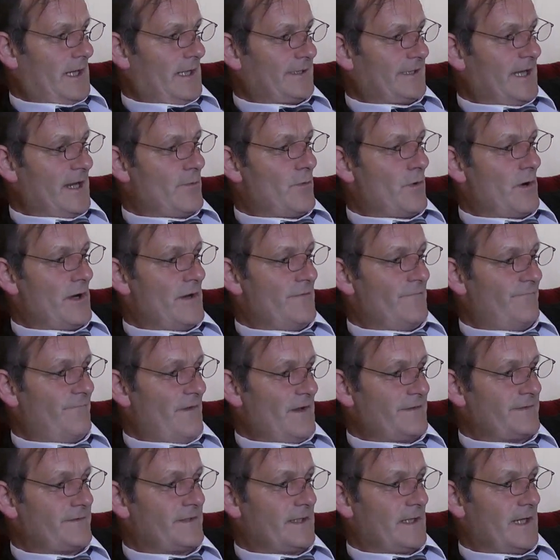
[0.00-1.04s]
that they were
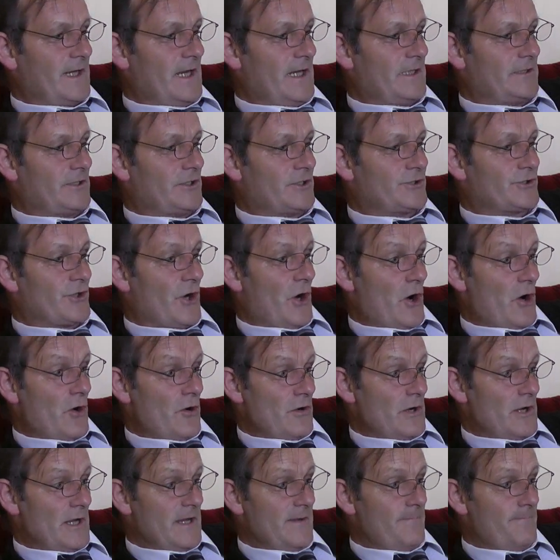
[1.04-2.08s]
investigated
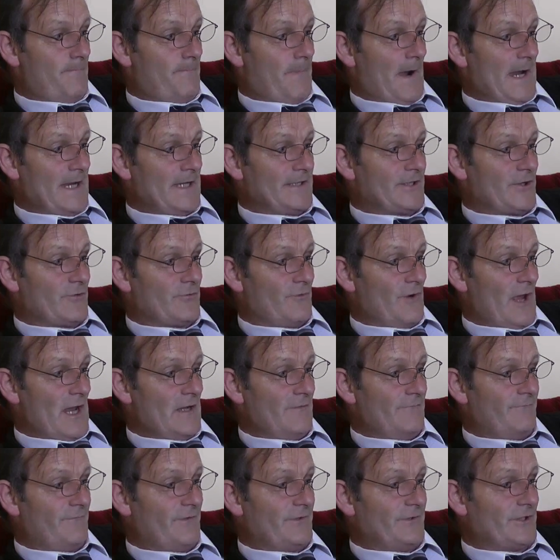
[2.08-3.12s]
thoroughly by the
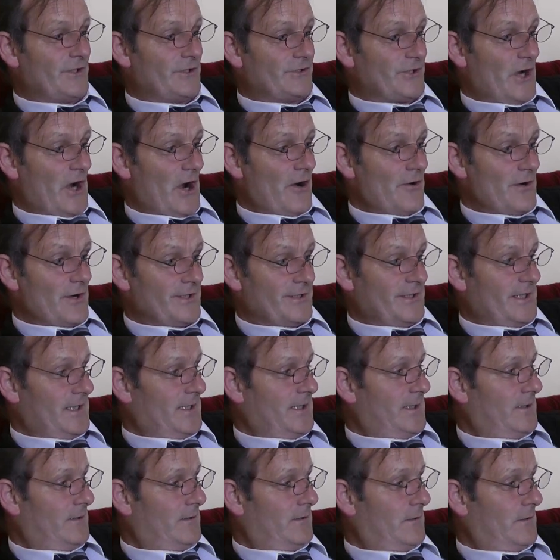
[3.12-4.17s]
relevant
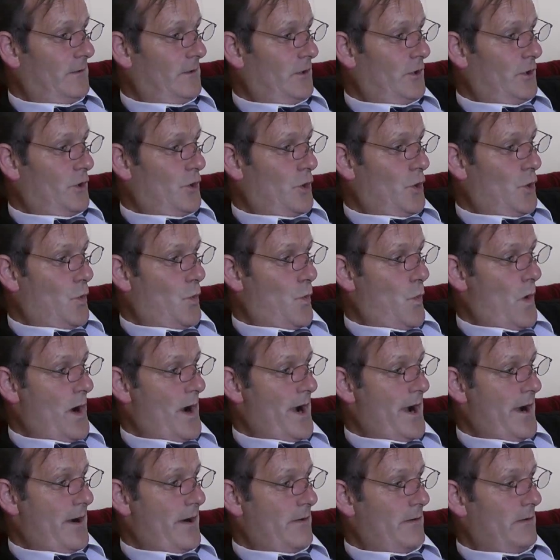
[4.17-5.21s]
authority
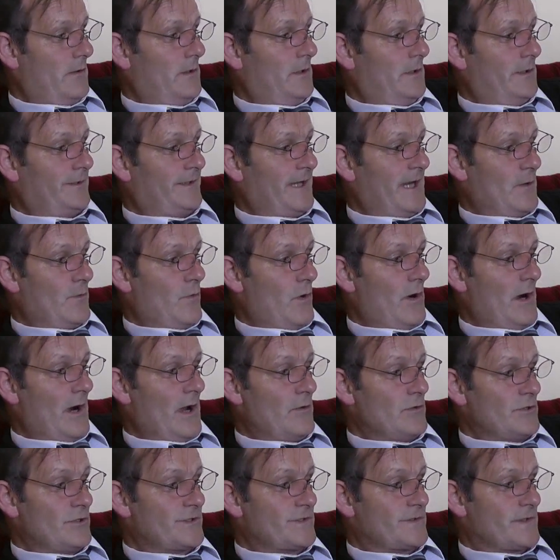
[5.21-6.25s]
where they were
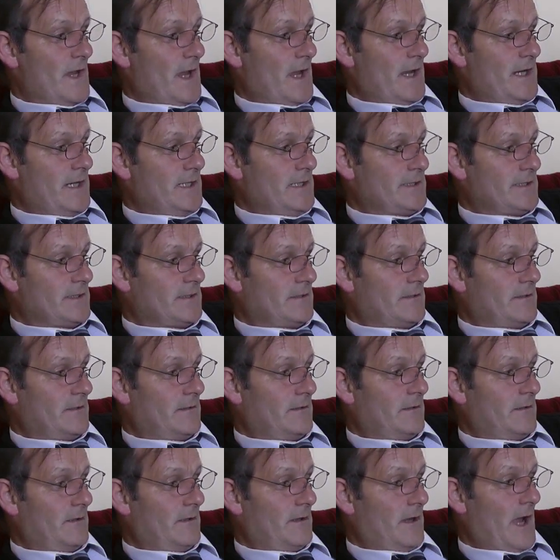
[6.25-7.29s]
outside
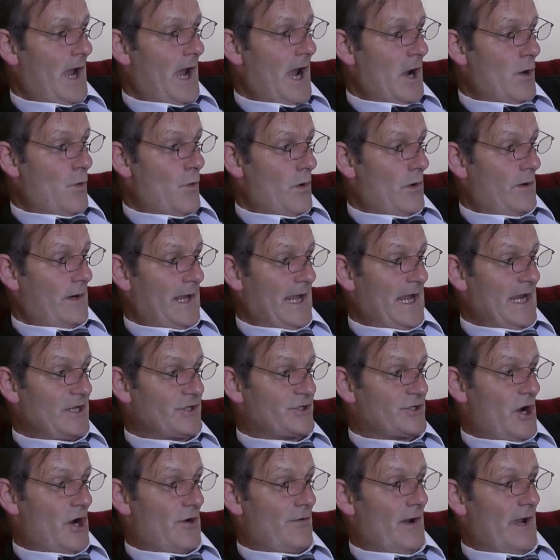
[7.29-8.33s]
our
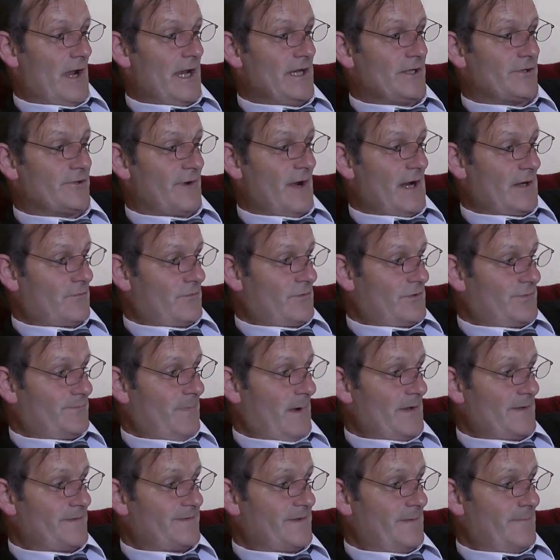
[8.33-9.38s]
HRI direct
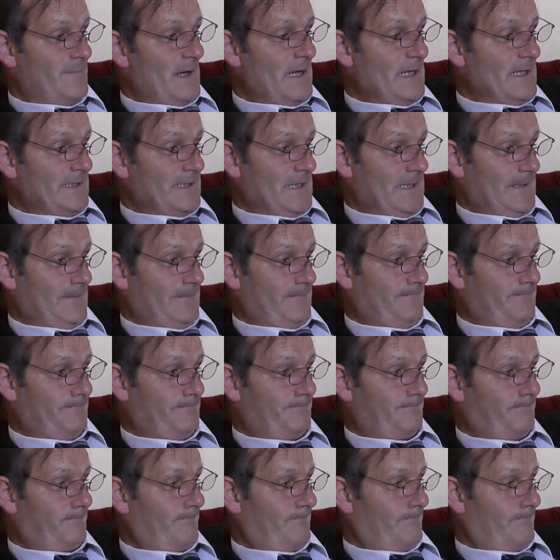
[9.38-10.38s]
responsibility.